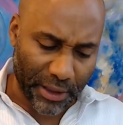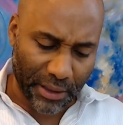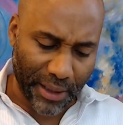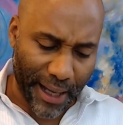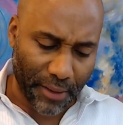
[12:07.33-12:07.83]

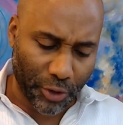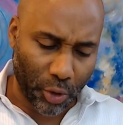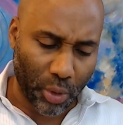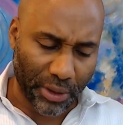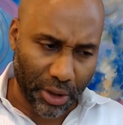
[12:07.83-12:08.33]
Knight of
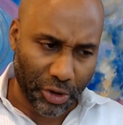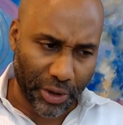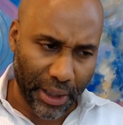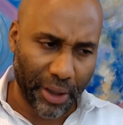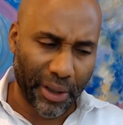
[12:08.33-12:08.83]
Swords energy
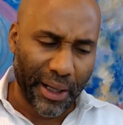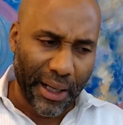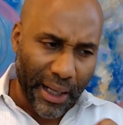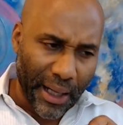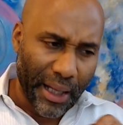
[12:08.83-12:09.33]
here.
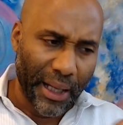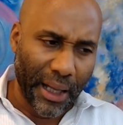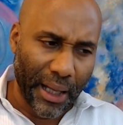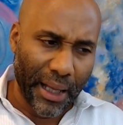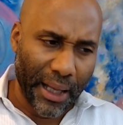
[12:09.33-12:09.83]

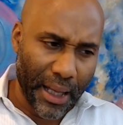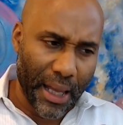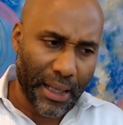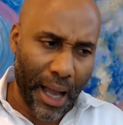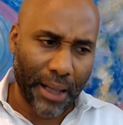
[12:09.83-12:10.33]
Uh, it, it
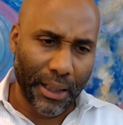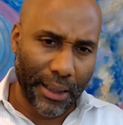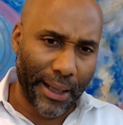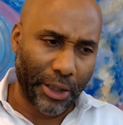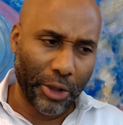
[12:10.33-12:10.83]
kind of
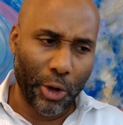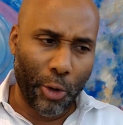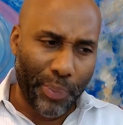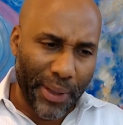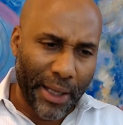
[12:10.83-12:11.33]
like you know
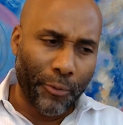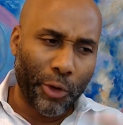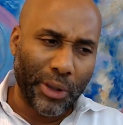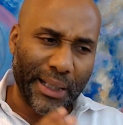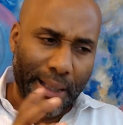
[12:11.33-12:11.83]
being
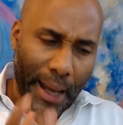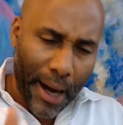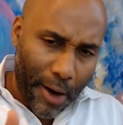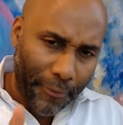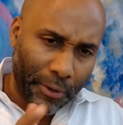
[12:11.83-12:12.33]
really
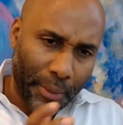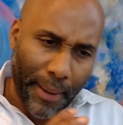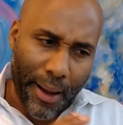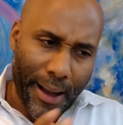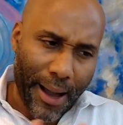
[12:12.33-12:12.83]
careful about
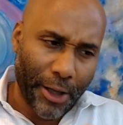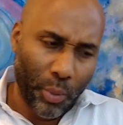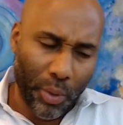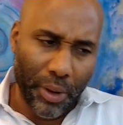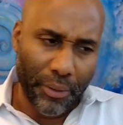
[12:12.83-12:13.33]
how you
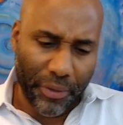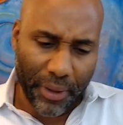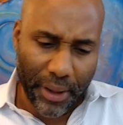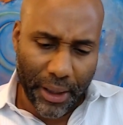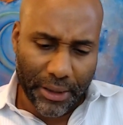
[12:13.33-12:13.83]
word
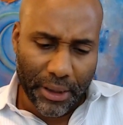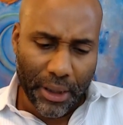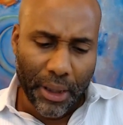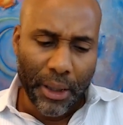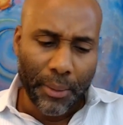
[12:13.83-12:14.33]
things
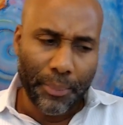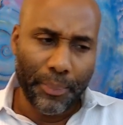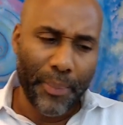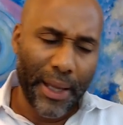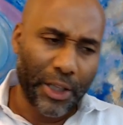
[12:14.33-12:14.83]

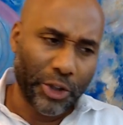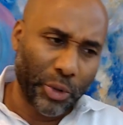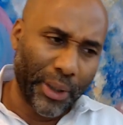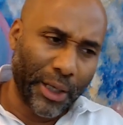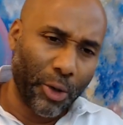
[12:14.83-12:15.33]
making sure
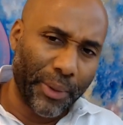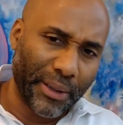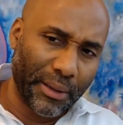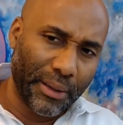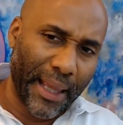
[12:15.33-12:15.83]
they don't be,
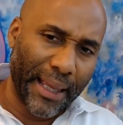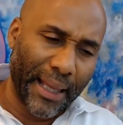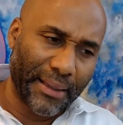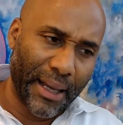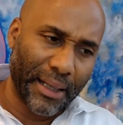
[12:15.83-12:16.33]
they get
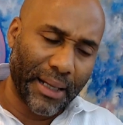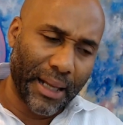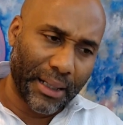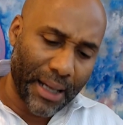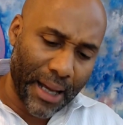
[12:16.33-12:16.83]
taken out of
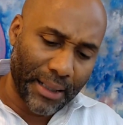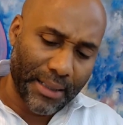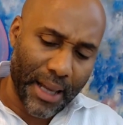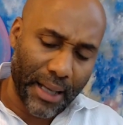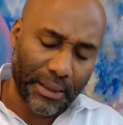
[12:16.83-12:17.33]

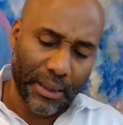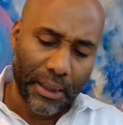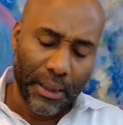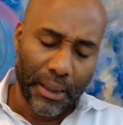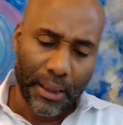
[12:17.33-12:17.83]
context,
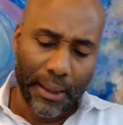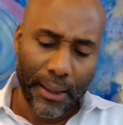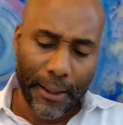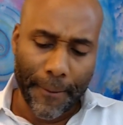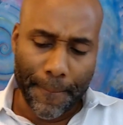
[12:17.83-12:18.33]

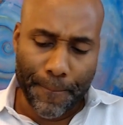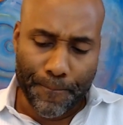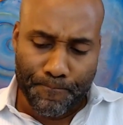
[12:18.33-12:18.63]
um,